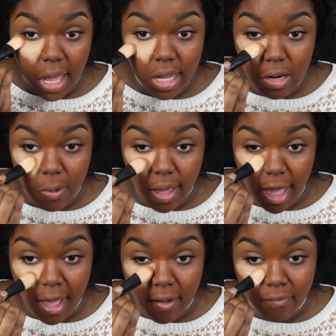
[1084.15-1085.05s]
I don't
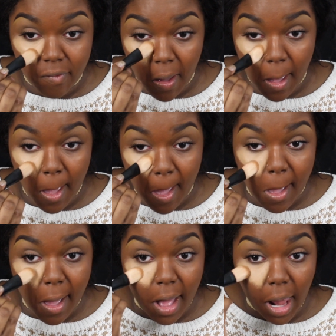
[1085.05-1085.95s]
have
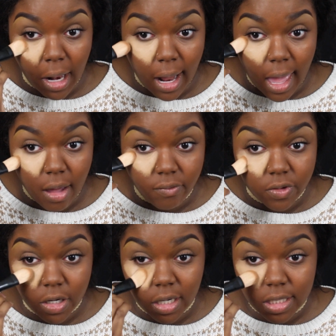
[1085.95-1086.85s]
a lot
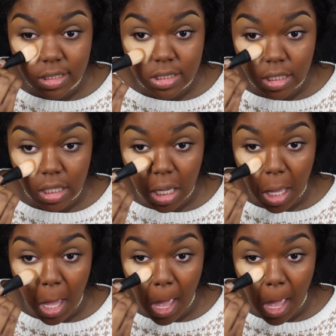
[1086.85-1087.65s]
of creasing.